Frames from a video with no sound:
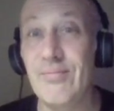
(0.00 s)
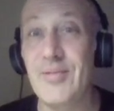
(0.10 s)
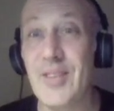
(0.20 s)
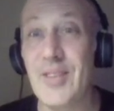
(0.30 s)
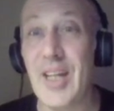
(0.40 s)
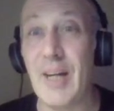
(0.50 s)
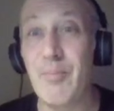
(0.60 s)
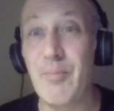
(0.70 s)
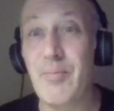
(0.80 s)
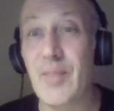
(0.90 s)
Yeah,
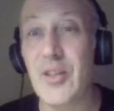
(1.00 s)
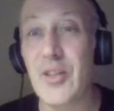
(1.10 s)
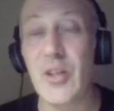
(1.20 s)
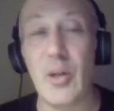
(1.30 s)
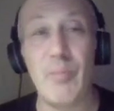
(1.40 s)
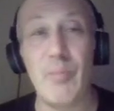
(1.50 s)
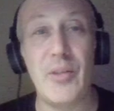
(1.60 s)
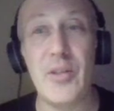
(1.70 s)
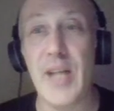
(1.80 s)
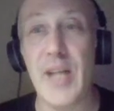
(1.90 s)
so there's
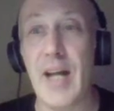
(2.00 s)
that.